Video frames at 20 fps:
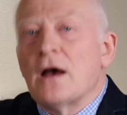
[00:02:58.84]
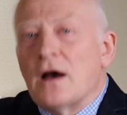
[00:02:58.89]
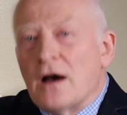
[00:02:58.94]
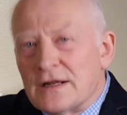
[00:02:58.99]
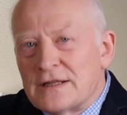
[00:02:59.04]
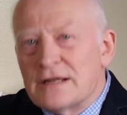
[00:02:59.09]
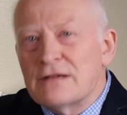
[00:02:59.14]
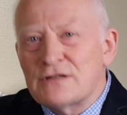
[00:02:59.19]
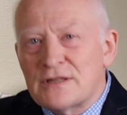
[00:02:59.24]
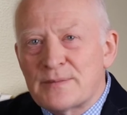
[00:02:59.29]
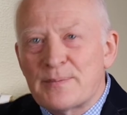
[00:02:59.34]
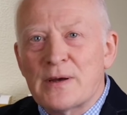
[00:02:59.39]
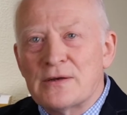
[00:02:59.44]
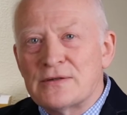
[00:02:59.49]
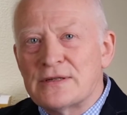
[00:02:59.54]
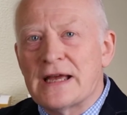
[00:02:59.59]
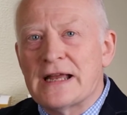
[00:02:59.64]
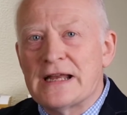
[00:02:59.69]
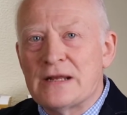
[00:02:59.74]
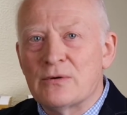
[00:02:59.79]
I don't
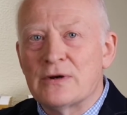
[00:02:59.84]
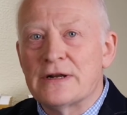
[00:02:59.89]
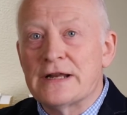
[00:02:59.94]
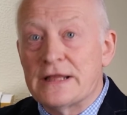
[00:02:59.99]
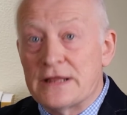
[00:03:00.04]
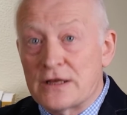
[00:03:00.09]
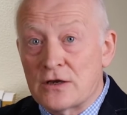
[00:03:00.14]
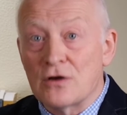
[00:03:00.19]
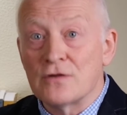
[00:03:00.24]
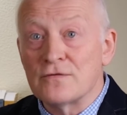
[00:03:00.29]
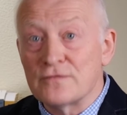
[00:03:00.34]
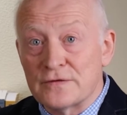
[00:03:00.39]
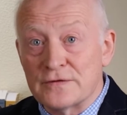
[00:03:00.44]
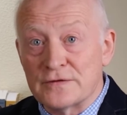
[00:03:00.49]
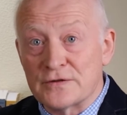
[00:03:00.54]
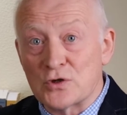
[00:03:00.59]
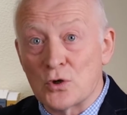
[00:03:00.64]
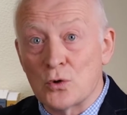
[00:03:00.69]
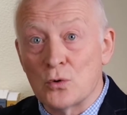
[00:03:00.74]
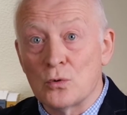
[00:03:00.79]
suppose anyone in the
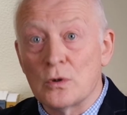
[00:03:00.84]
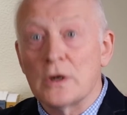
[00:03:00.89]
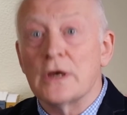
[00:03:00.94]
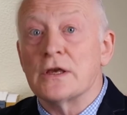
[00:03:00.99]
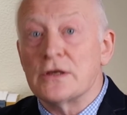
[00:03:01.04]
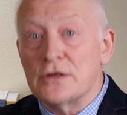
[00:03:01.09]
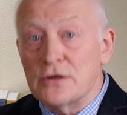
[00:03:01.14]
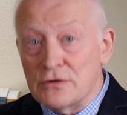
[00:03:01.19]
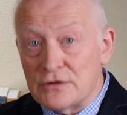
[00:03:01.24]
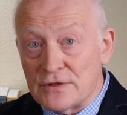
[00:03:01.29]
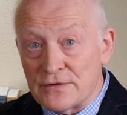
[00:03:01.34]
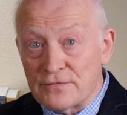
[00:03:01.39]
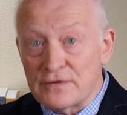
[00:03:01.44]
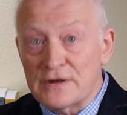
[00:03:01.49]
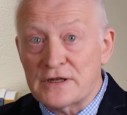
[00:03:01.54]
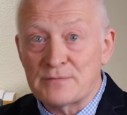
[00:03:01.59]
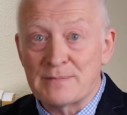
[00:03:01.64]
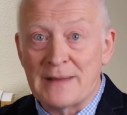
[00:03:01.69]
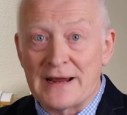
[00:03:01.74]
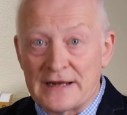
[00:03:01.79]
conference hall used the
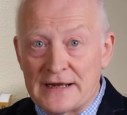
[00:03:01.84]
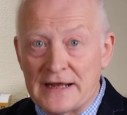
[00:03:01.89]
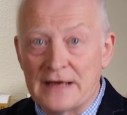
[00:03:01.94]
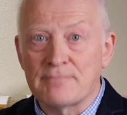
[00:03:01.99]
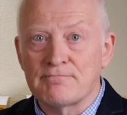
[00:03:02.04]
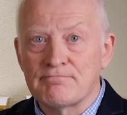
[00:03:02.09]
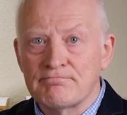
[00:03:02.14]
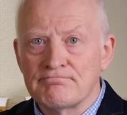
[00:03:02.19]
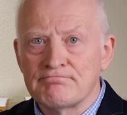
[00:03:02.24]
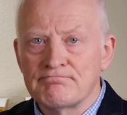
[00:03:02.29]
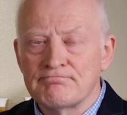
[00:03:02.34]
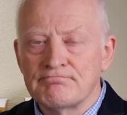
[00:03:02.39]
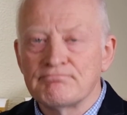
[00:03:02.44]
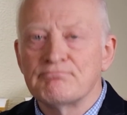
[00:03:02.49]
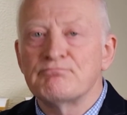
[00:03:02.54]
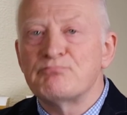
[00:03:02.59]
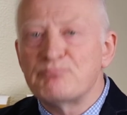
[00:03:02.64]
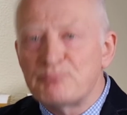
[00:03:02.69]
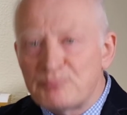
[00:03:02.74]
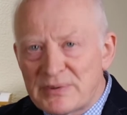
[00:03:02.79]
fridge magnet,
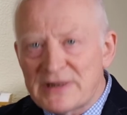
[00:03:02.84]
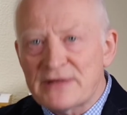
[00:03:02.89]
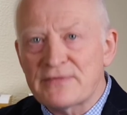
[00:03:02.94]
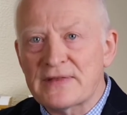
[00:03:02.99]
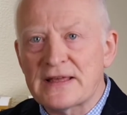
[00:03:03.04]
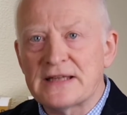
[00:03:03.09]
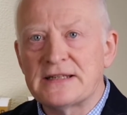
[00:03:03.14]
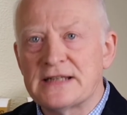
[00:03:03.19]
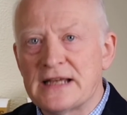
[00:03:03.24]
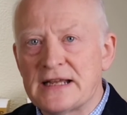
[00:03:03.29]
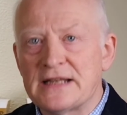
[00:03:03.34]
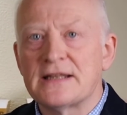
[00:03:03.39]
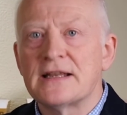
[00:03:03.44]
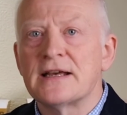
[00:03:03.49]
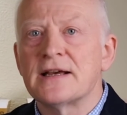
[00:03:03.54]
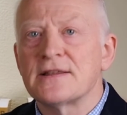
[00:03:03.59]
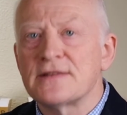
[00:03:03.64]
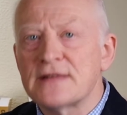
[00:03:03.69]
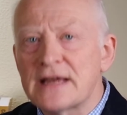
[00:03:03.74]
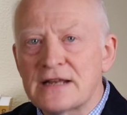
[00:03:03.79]
but if they did,
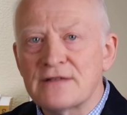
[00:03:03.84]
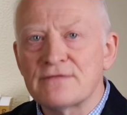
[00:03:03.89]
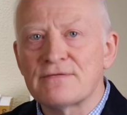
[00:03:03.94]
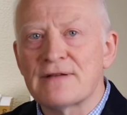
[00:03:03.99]
they'd have